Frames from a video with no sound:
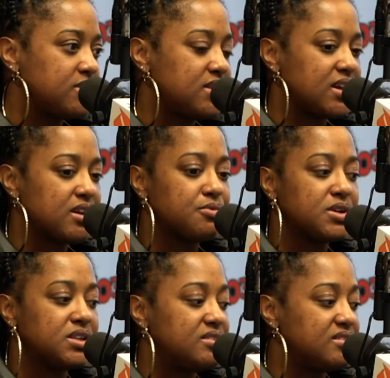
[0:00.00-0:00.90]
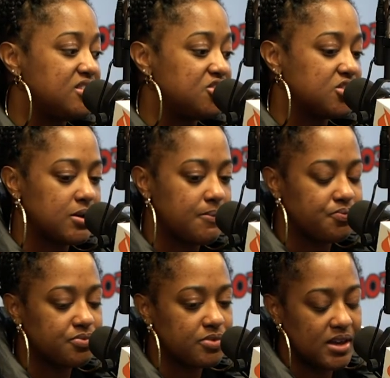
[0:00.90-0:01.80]
They can really teach
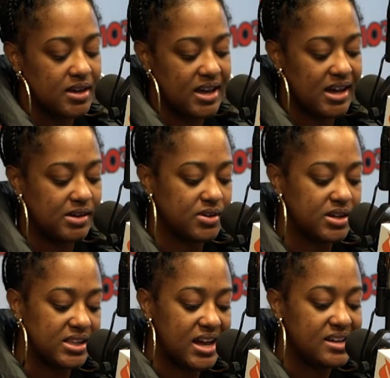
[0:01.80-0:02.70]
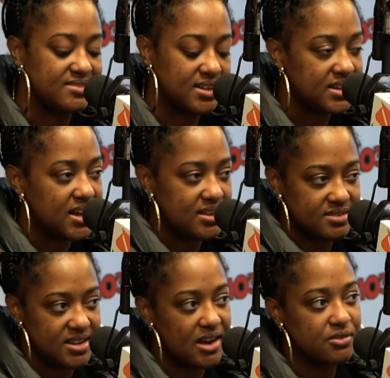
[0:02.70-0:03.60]
and have a class dedicated
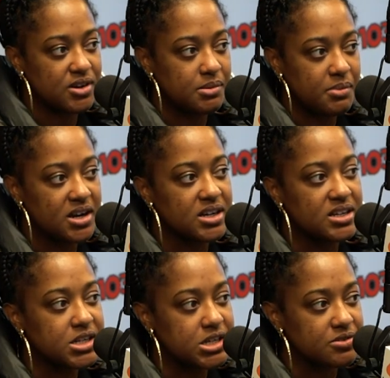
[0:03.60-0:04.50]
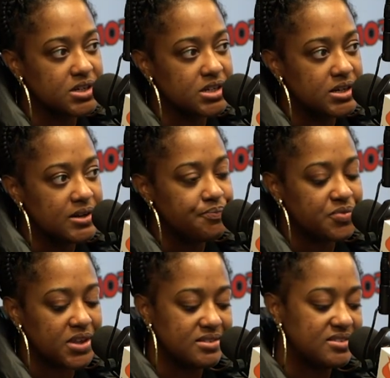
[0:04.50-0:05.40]
to African American history
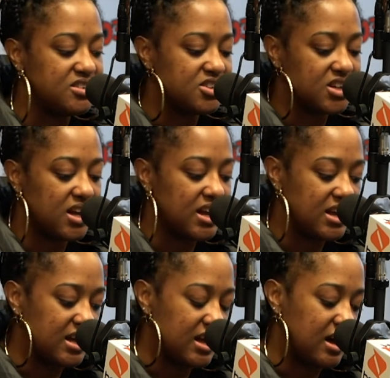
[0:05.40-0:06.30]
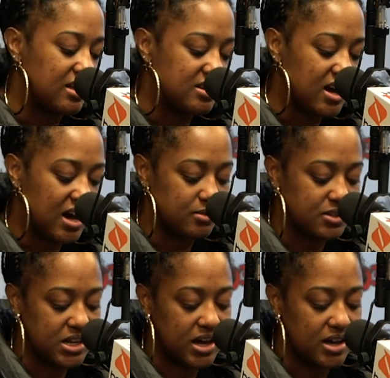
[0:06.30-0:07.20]
and teach other
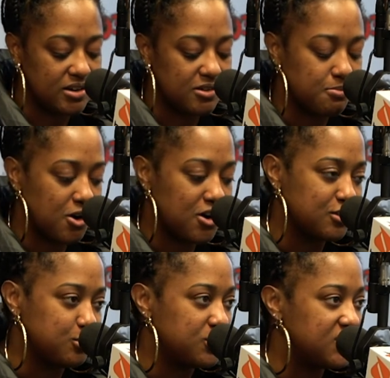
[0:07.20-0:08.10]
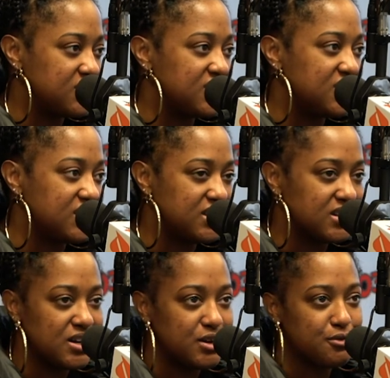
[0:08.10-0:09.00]
outside of Martin Luther King,
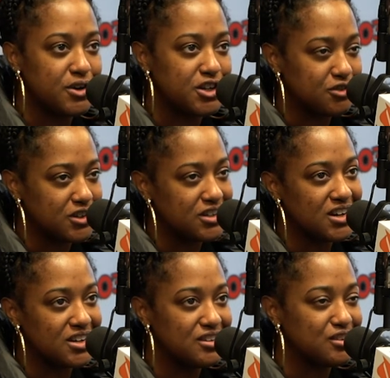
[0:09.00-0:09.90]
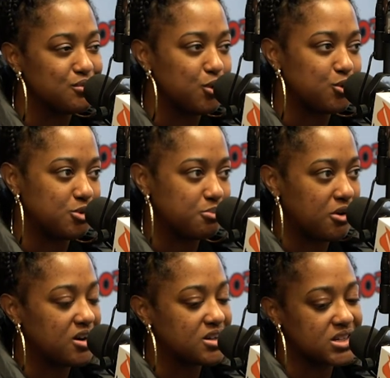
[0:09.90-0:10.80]
Frederick Douglass, Rosa
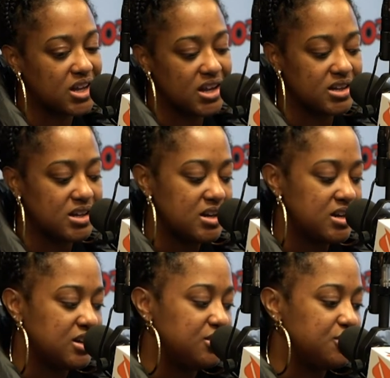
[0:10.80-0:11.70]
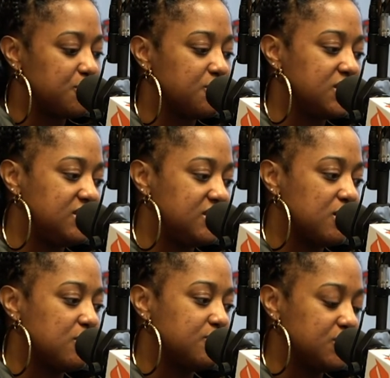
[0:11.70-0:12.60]
Parks, like, you know, really
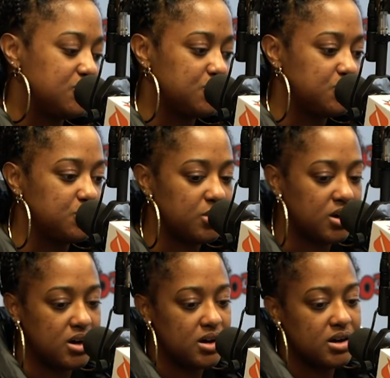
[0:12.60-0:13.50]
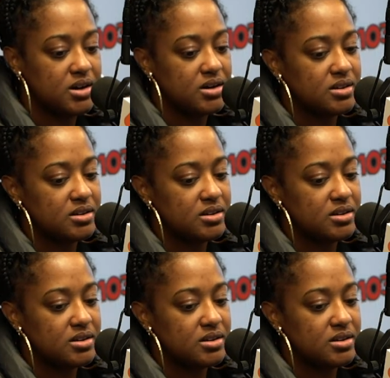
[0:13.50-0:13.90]
delve into uh,